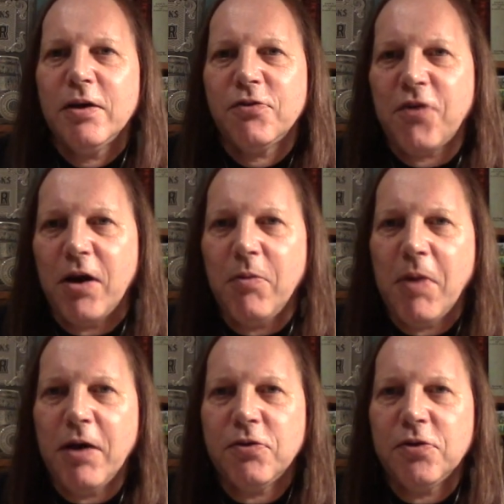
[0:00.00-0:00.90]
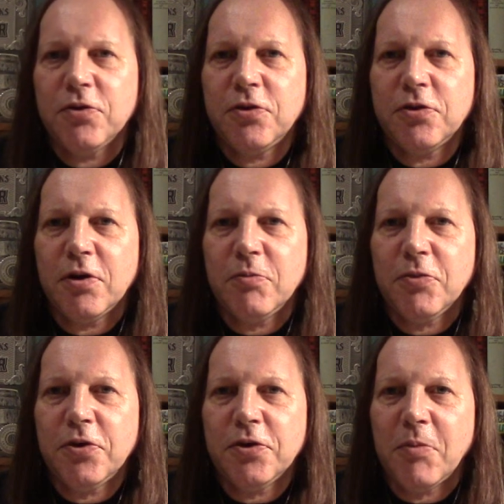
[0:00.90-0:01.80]
Shame about
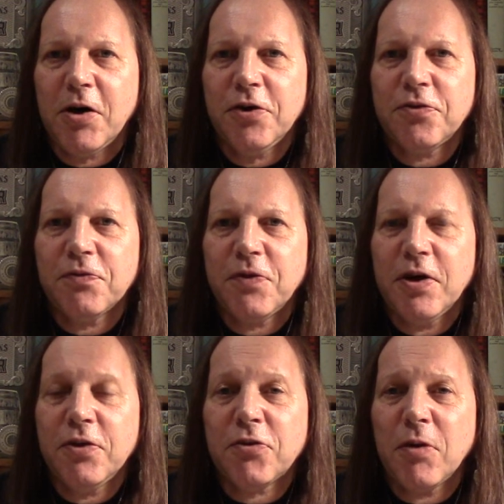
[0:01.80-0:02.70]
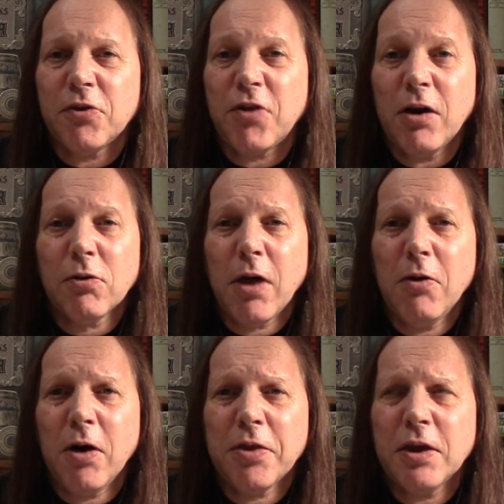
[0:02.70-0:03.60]
the demise of the sipping shed,
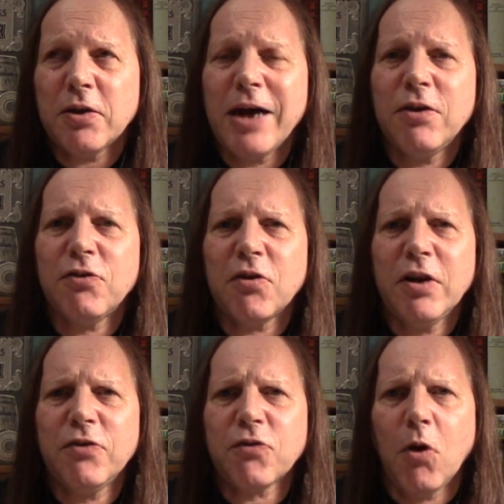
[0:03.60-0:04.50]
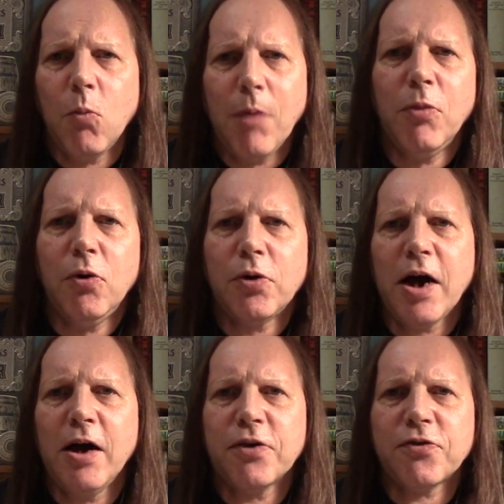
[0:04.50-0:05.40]
although I think Dan has at least got one more
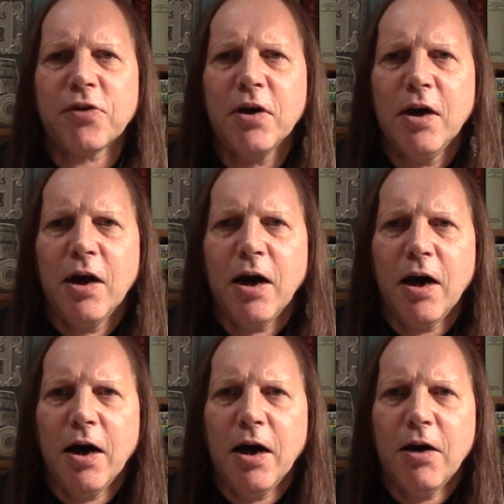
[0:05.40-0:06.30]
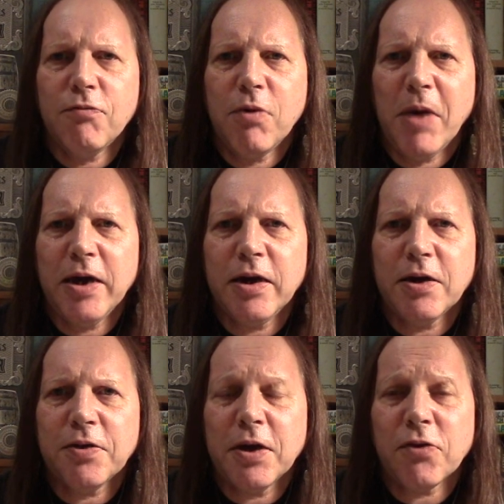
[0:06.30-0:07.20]
cask
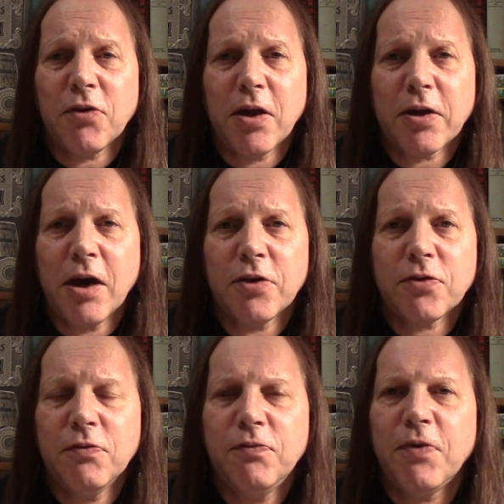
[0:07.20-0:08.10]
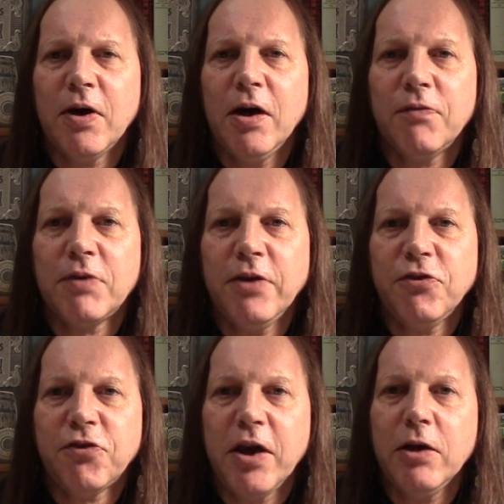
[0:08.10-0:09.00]
remaining. I think it's another cask of
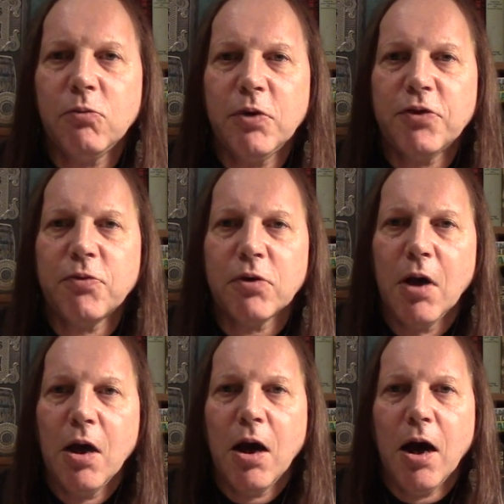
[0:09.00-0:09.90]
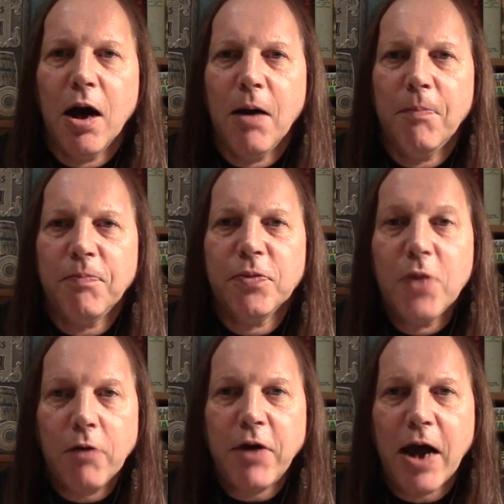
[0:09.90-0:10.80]
Glen Shiel, which will
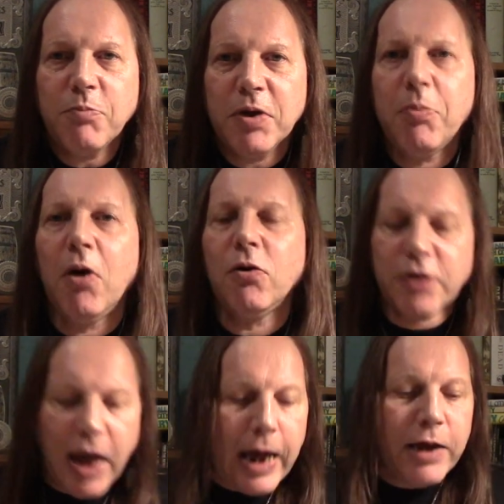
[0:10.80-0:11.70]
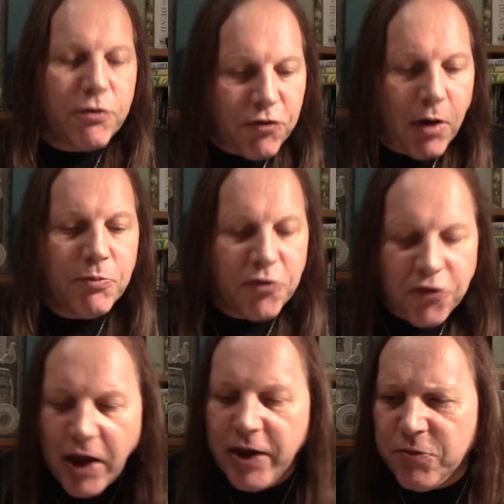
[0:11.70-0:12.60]
no doubt be bottled at some
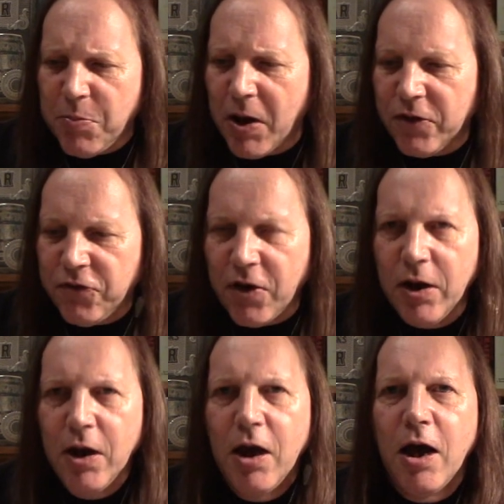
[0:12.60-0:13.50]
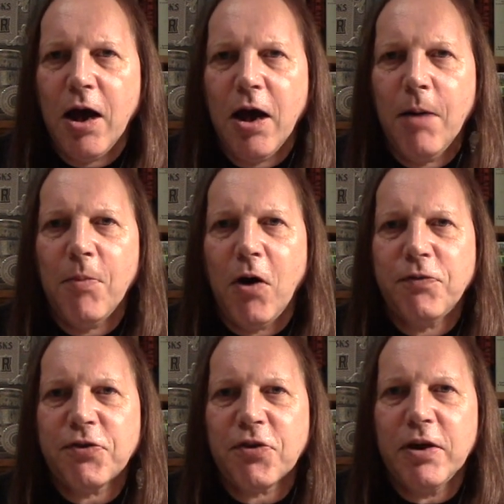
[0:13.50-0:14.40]
stage, but
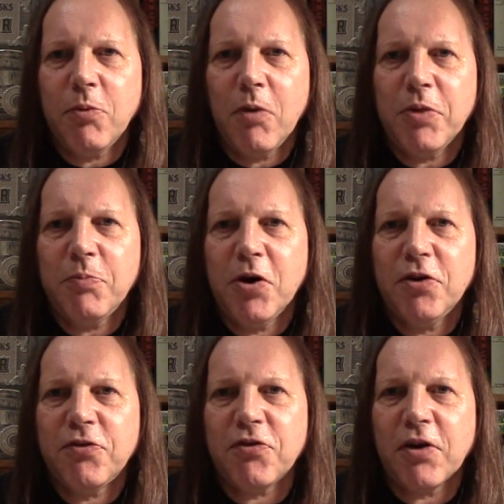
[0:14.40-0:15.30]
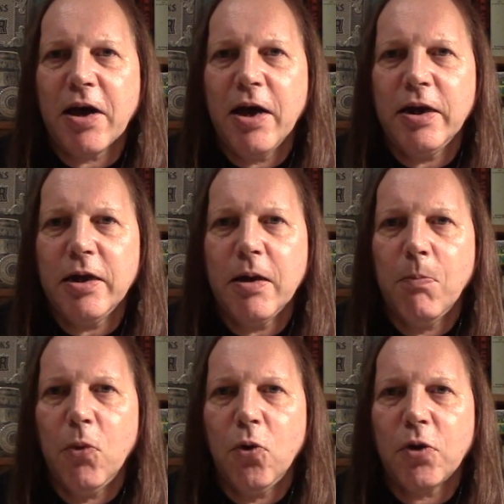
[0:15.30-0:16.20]
obviously won't be purchasing any
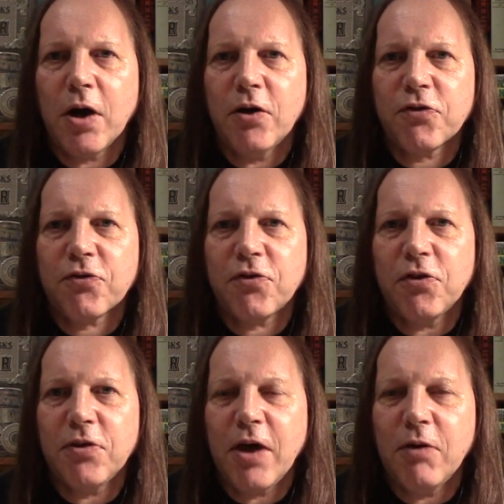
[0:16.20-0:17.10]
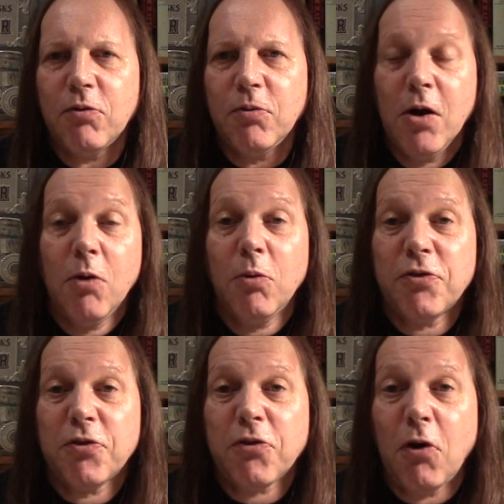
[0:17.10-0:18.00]
more casks, and that will,
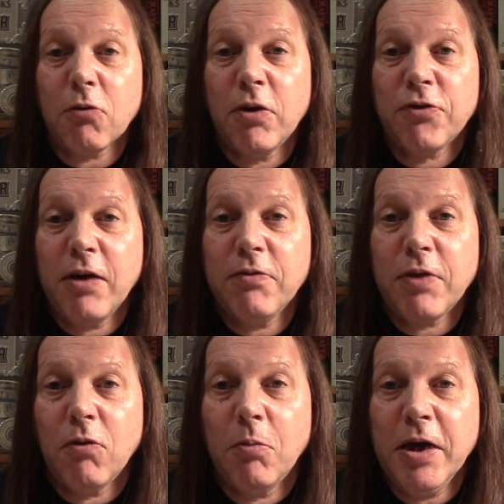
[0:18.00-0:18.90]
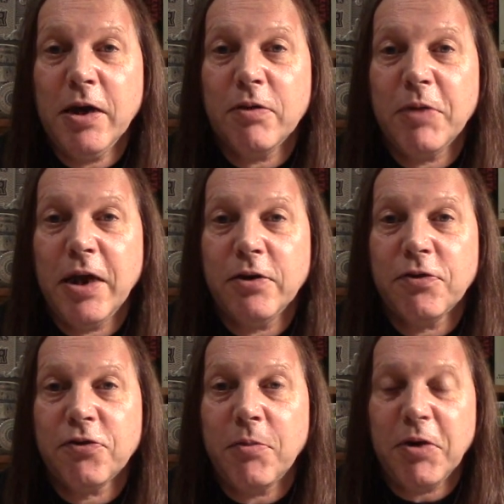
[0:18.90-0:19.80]
once the stock runs out, that will be it, the end
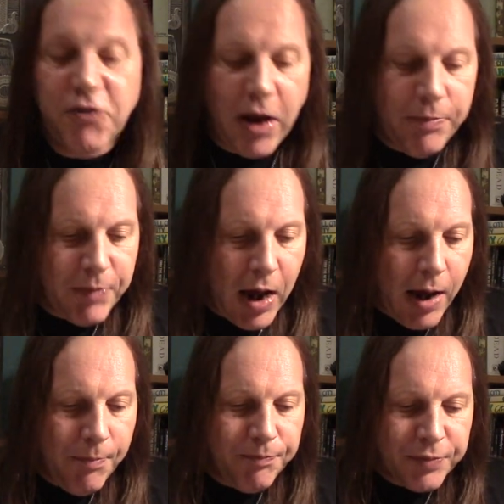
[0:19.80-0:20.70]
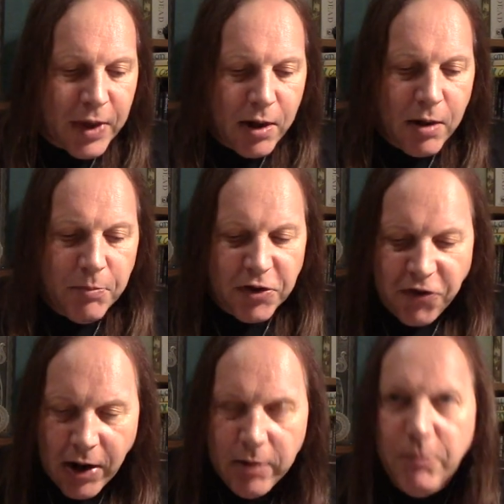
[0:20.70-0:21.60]
of the sipping shed. Big
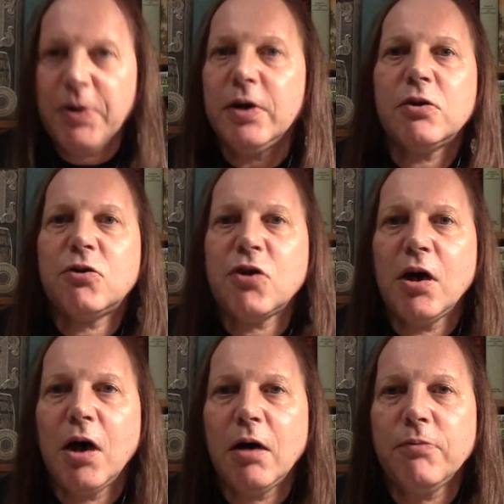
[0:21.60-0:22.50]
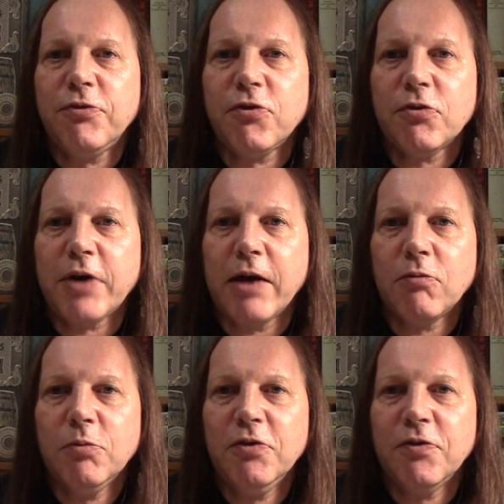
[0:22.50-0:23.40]
shame, but I'm sure
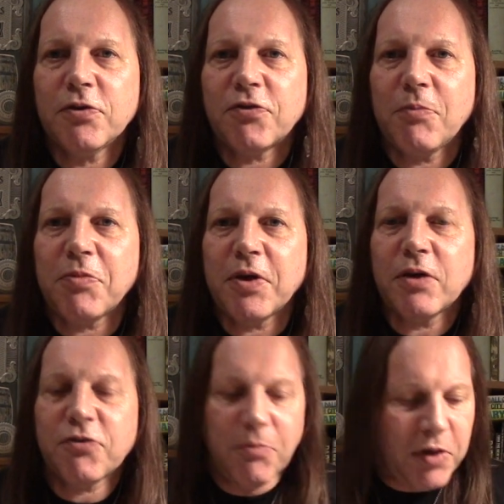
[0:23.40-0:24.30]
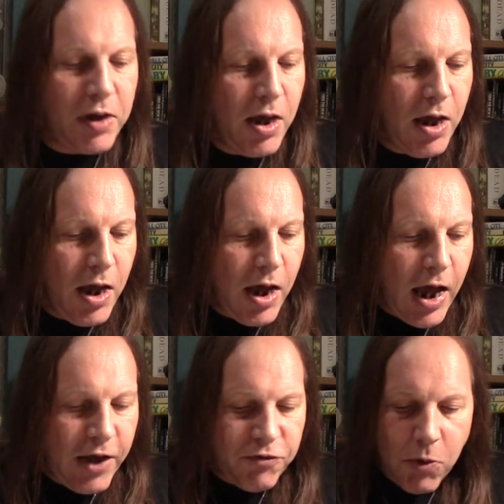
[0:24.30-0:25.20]
Dan will move on to something
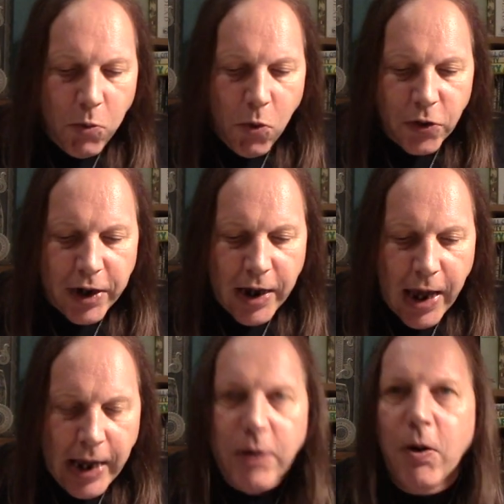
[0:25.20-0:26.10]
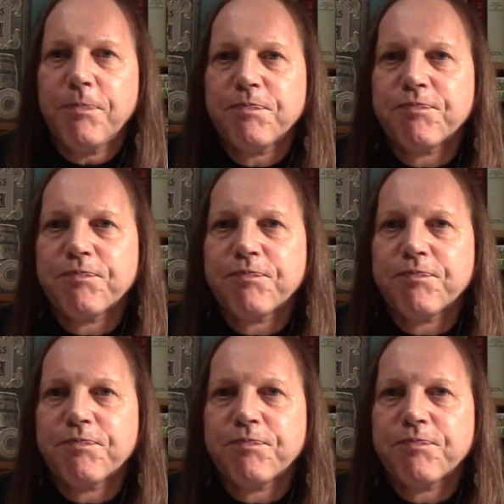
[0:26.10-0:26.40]
as rewarding. Anyway,